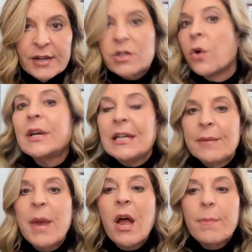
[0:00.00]
So
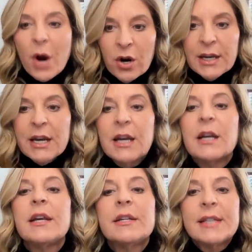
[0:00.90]
email marketing
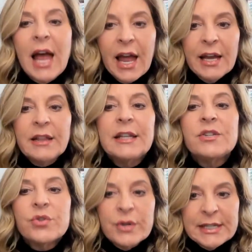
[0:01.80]
is highly
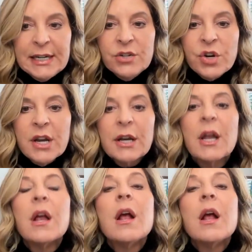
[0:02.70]
strategic